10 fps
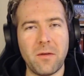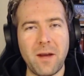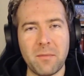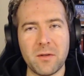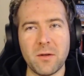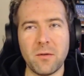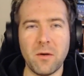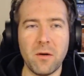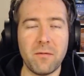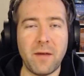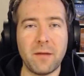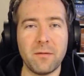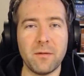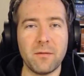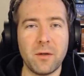episode of
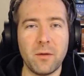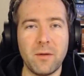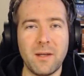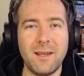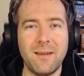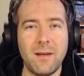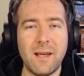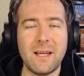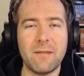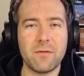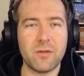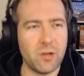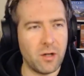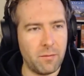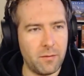Advent of Code in F
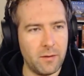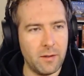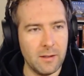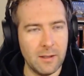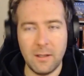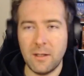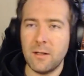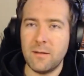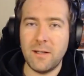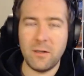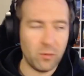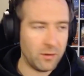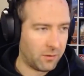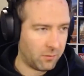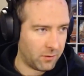Sharp. Day
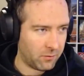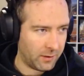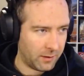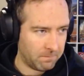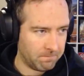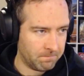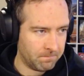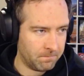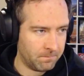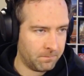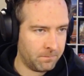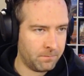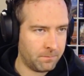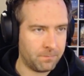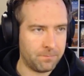23 already.
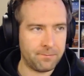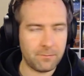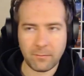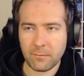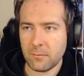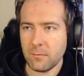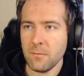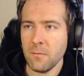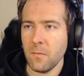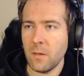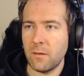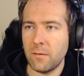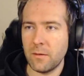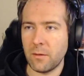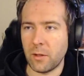There
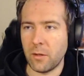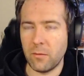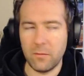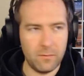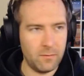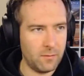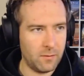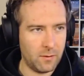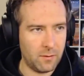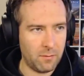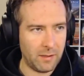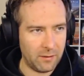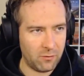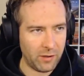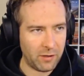we go. My
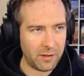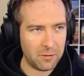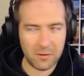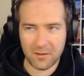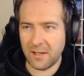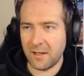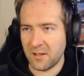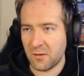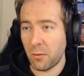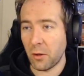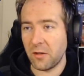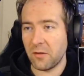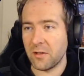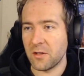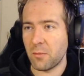track record is getting
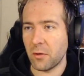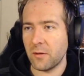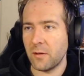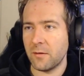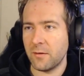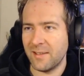spottier and spottier,